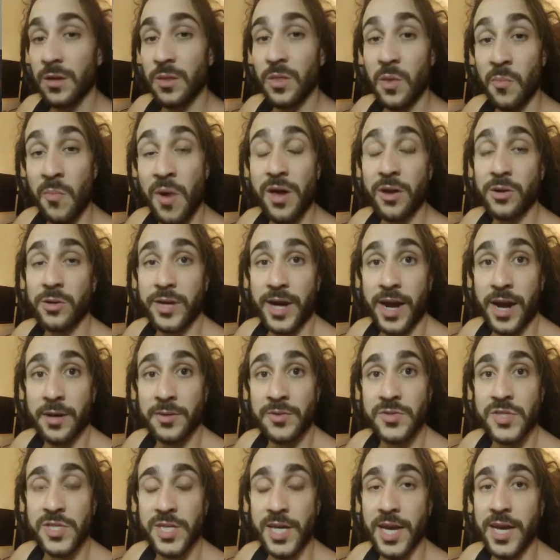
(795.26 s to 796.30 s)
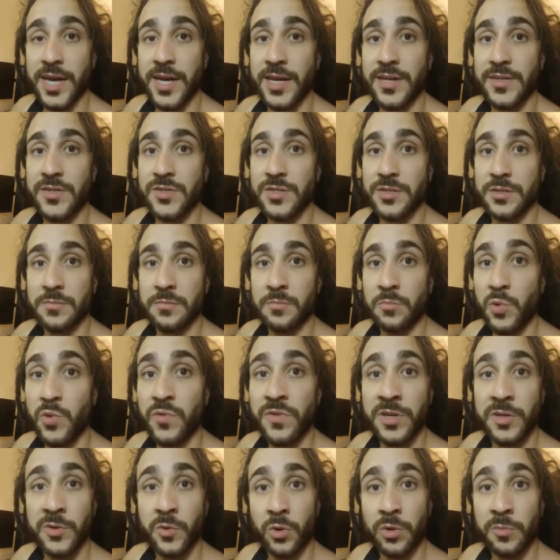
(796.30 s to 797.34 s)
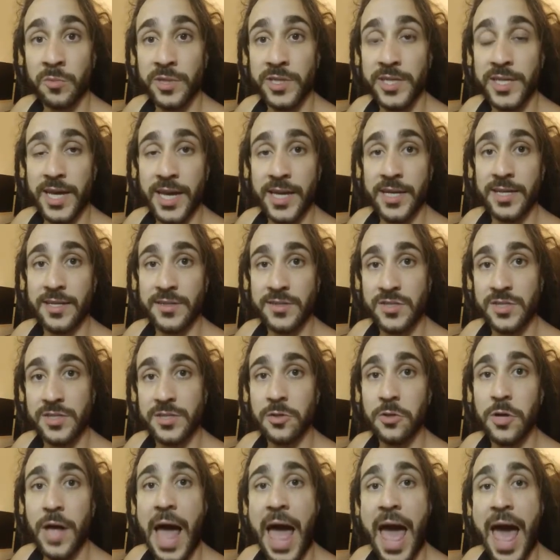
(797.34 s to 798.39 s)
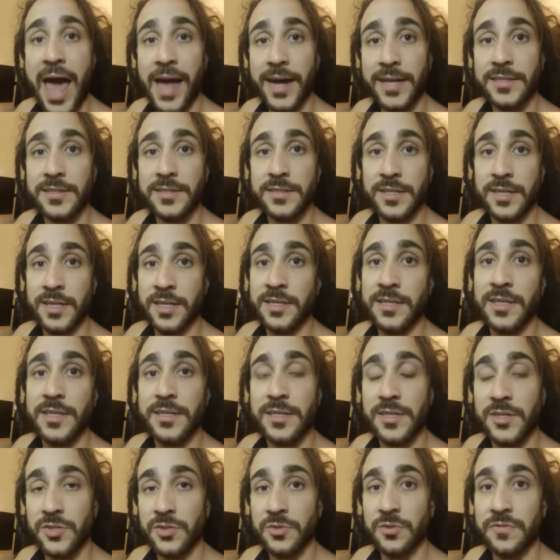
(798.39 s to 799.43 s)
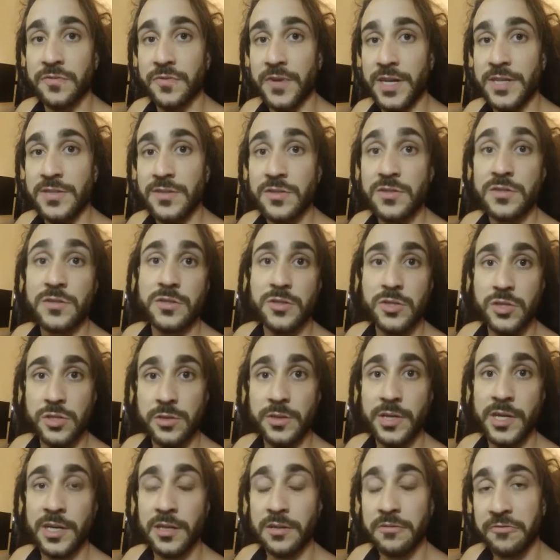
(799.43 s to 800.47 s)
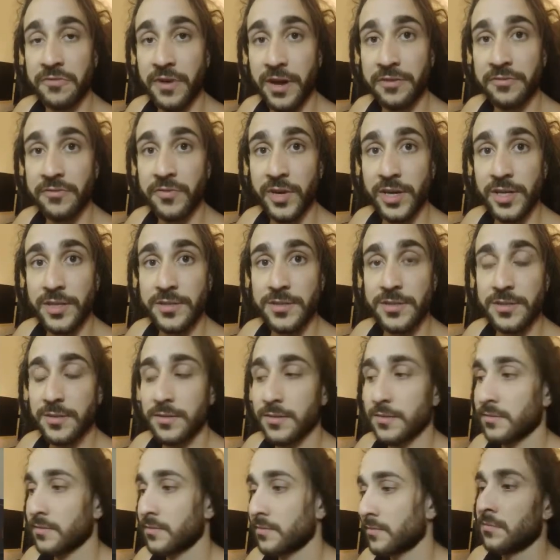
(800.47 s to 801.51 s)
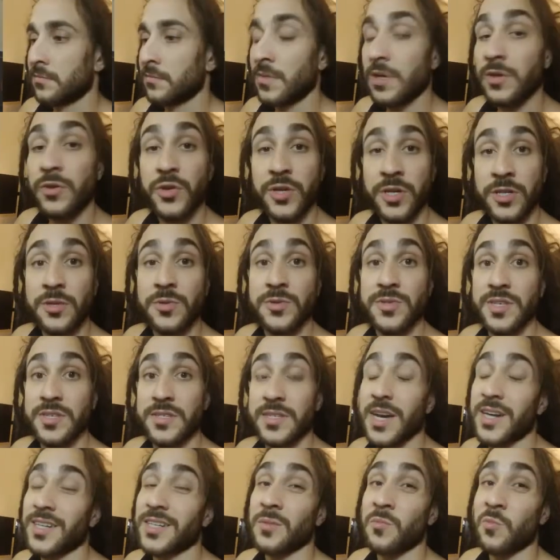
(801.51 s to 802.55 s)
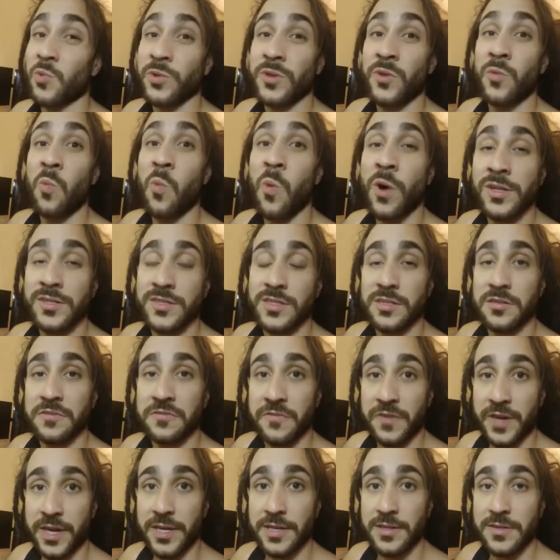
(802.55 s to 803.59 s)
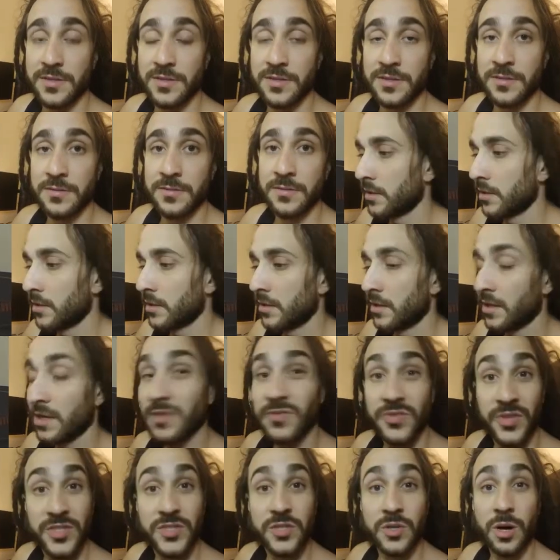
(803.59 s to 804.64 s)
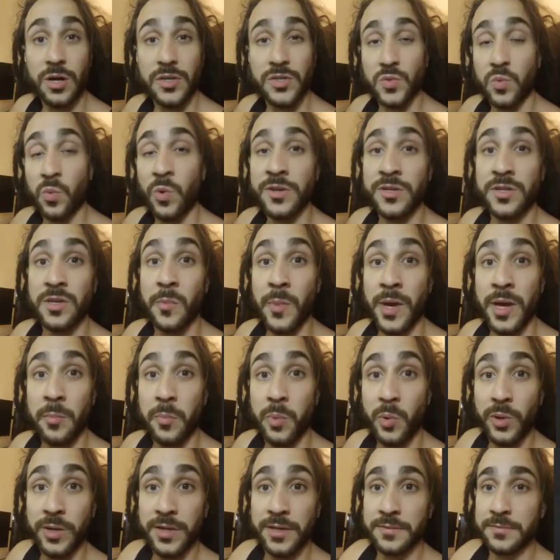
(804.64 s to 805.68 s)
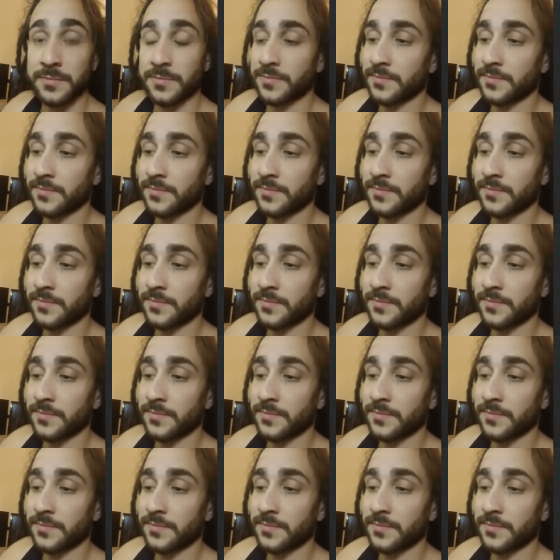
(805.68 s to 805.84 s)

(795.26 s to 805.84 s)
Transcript: The model counts as moving normally and can still act in the additional phases, the shooting and the fight phase. You can use this tactic more than once in a phase. This costs 1 command point.